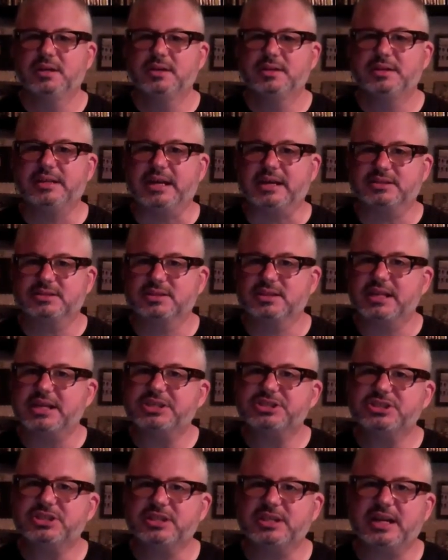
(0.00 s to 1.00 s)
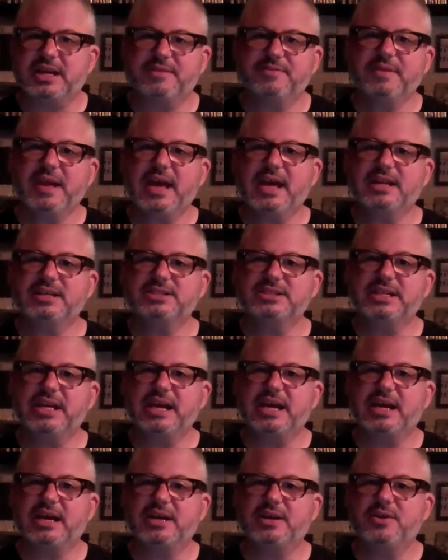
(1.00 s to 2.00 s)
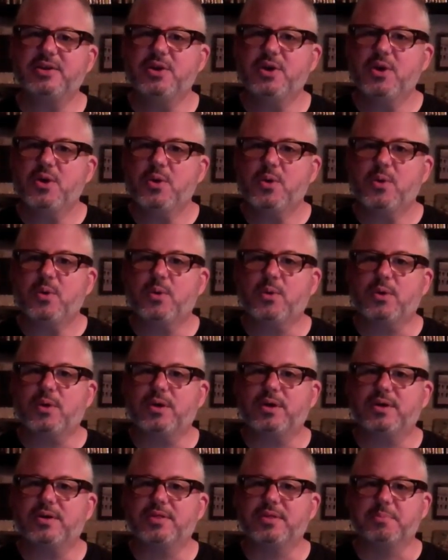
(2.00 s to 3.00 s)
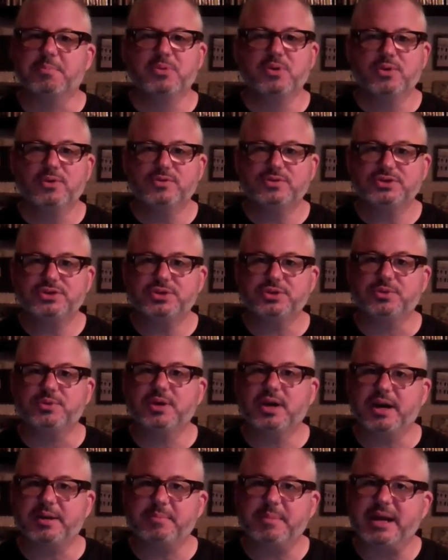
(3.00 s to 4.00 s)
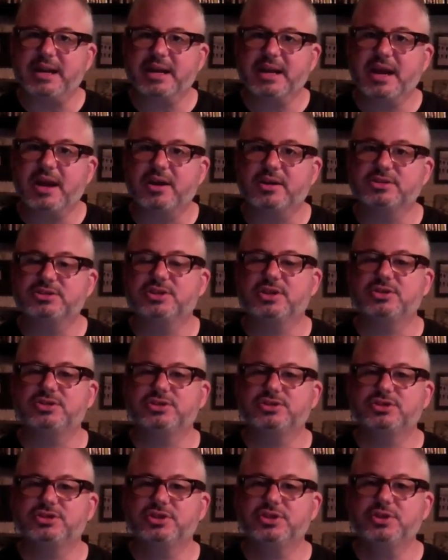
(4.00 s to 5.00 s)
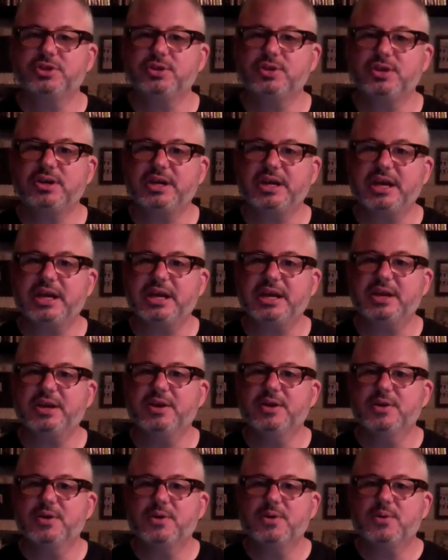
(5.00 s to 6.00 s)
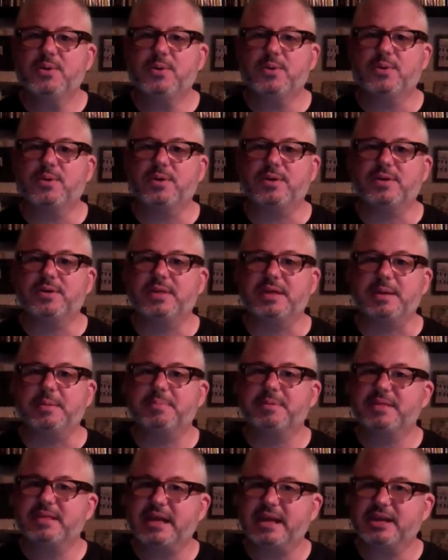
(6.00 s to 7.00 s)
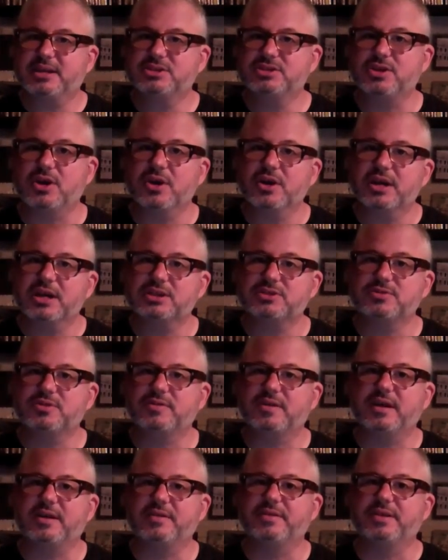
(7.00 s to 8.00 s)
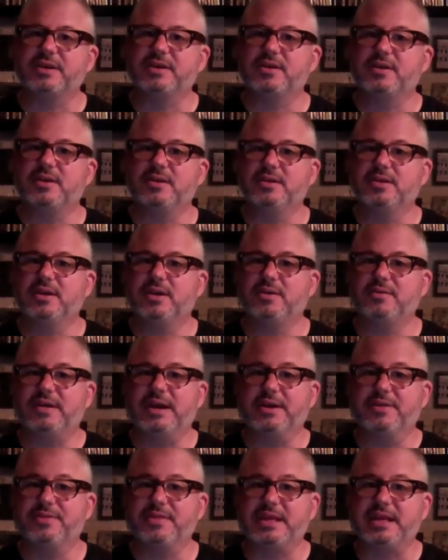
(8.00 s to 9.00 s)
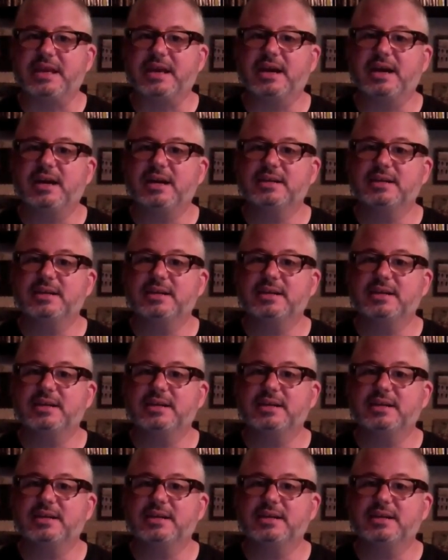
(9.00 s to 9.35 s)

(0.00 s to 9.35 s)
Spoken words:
the escalation in Afghanistan, or the moves to cut Medicare and Social Security, or the pathetic circus revolving around the